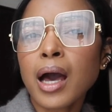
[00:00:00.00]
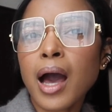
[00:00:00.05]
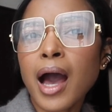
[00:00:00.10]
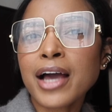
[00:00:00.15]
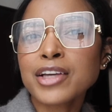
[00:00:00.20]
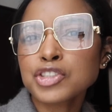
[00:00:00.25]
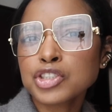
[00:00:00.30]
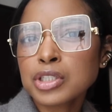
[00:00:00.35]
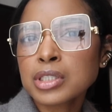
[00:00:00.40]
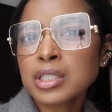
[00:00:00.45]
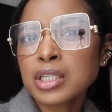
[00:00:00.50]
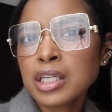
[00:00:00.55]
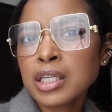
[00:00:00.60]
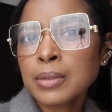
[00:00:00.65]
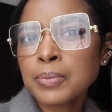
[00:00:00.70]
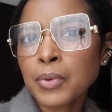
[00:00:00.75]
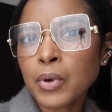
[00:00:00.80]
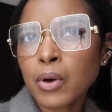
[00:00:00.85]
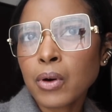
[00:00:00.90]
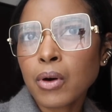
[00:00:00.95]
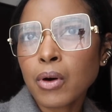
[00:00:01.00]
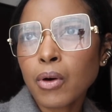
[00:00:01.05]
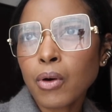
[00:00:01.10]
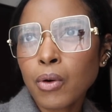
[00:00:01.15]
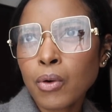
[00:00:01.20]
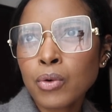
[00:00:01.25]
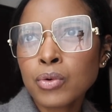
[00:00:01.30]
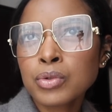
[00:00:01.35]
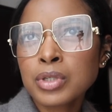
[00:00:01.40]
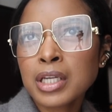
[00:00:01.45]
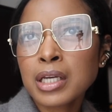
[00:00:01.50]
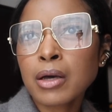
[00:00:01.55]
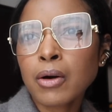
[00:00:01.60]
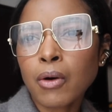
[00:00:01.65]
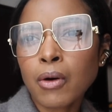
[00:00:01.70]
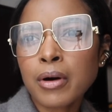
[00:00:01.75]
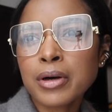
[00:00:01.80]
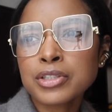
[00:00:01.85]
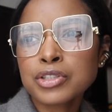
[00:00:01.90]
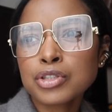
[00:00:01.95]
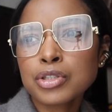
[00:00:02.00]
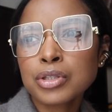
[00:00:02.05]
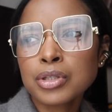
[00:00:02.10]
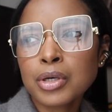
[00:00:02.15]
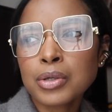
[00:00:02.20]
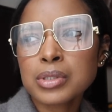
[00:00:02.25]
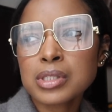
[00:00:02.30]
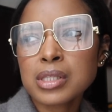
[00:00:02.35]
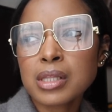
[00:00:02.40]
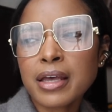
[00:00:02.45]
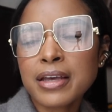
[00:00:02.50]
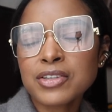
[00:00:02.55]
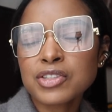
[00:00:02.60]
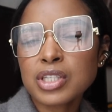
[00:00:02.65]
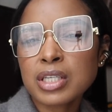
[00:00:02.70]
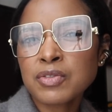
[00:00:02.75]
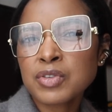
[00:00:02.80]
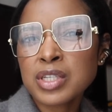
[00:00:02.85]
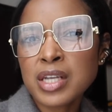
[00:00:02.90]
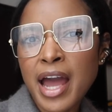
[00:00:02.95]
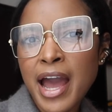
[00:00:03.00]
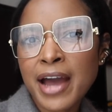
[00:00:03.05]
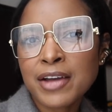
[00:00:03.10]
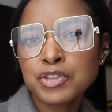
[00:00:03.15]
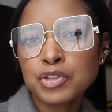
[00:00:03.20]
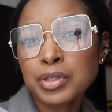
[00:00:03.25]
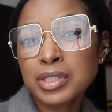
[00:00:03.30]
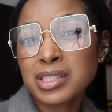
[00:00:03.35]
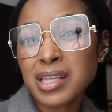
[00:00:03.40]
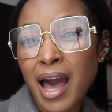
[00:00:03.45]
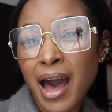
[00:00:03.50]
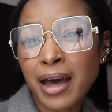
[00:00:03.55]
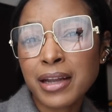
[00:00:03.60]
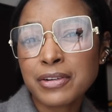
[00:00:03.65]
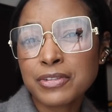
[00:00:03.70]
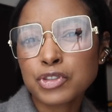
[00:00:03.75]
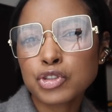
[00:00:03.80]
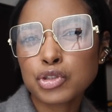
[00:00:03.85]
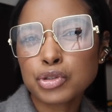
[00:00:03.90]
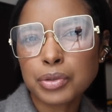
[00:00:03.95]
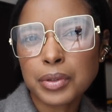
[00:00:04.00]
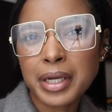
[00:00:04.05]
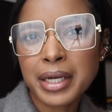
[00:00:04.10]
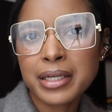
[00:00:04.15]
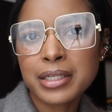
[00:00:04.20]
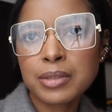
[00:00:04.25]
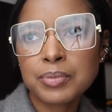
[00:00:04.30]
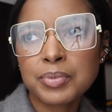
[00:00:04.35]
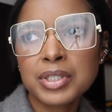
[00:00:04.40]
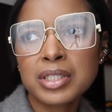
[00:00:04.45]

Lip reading: I should keep holding on to those lengths even after it's out of trend,